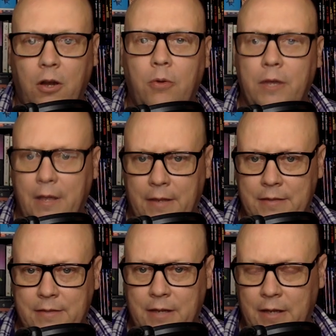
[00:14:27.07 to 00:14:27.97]
oh yeah,
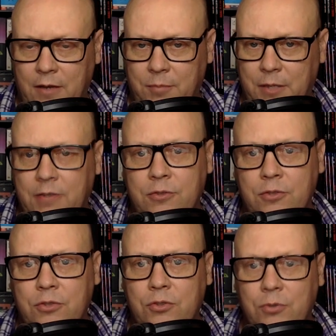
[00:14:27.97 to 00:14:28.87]
that's Danny Elfman, because you're
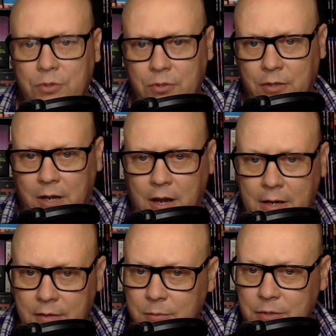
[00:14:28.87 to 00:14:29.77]
used to a certain
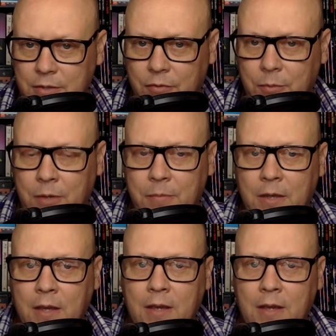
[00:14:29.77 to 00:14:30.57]
kind of music from him.